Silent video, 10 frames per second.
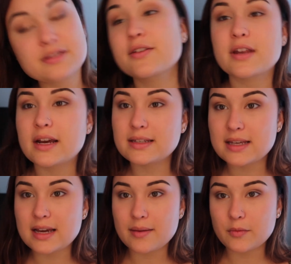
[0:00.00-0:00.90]
So the next
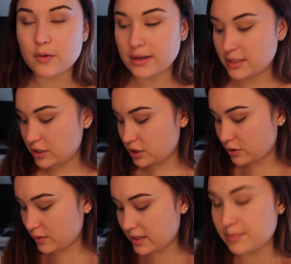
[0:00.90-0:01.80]
thing I'm going to
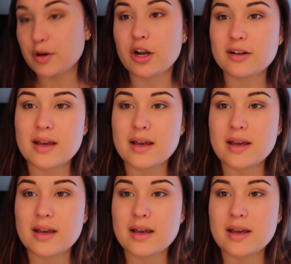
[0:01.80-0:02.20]
do is put on